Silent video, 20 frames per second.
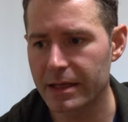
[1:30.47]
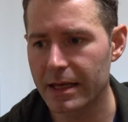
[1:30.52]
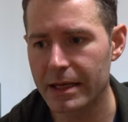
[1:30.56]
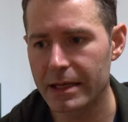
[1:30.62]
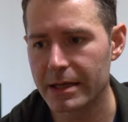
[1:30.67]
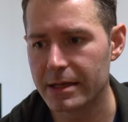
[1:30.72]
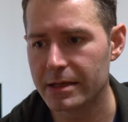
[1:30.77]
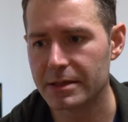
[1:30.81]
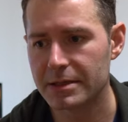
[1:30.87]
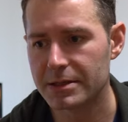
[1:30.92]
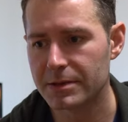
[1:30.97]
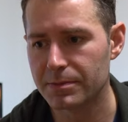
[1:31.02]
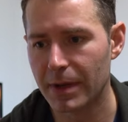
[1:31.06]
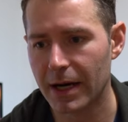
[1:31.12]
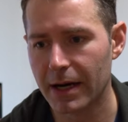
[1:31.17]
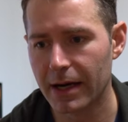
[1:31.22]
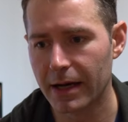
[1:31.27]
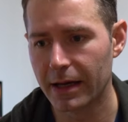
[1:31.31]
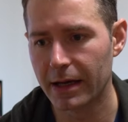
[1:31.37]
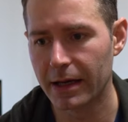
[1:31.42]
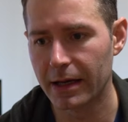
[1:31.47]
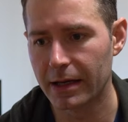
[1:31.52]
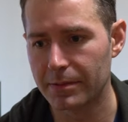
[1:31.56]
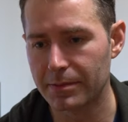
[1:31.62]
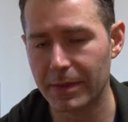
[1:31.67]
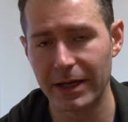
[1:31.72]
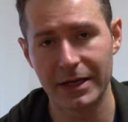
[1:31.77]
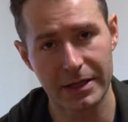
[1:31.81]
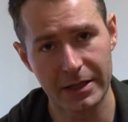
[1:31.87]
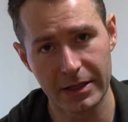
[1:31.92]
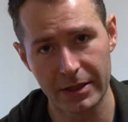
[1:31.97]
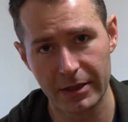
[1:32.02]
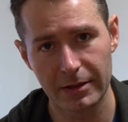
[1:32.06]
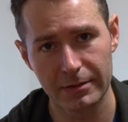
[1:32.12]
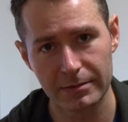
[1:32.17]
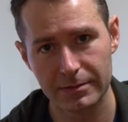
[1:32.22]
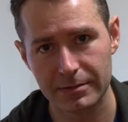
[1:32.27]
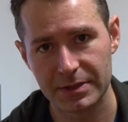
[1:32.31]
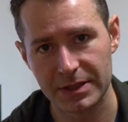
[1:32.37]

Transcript: is my gear.